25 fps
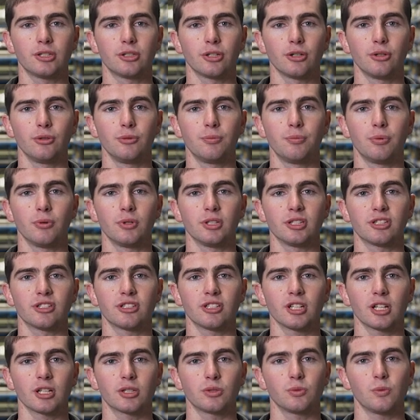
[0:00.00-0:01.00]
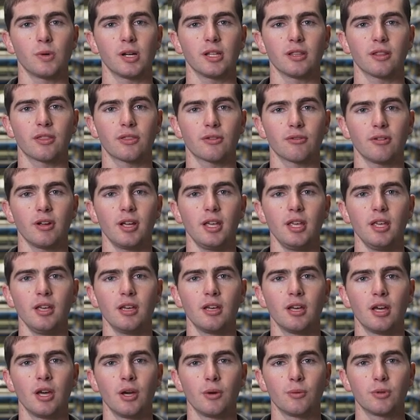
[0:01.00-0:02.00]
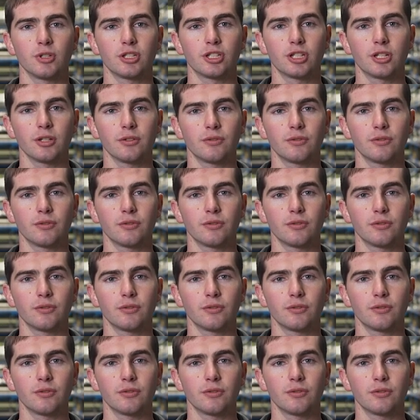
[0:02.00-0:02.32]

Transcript: 2.613 which